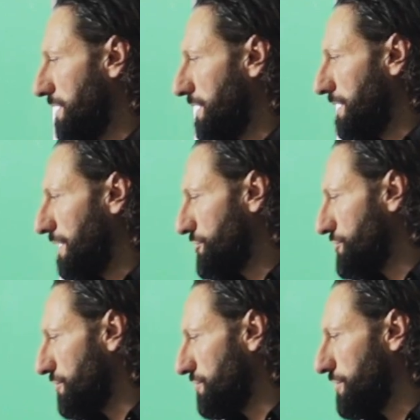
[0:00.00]
and now
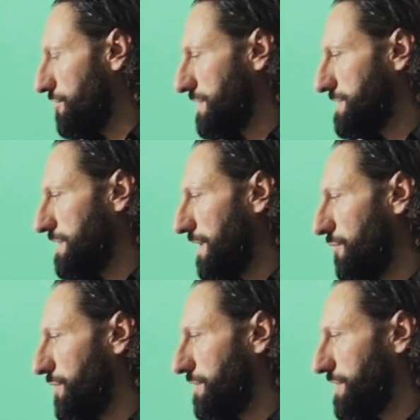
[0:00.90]
shortly you're going to see
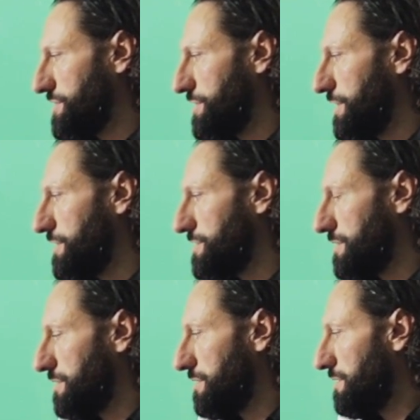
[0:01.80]
how we're going to change
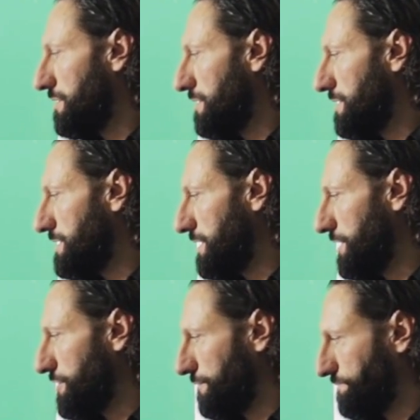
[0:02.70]

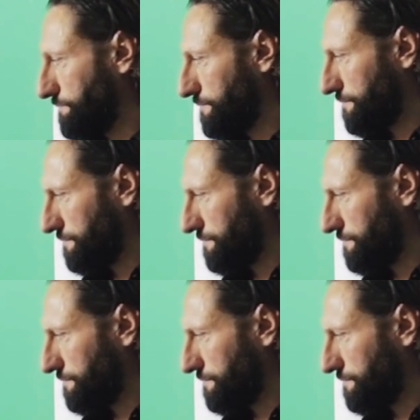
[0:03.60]
station.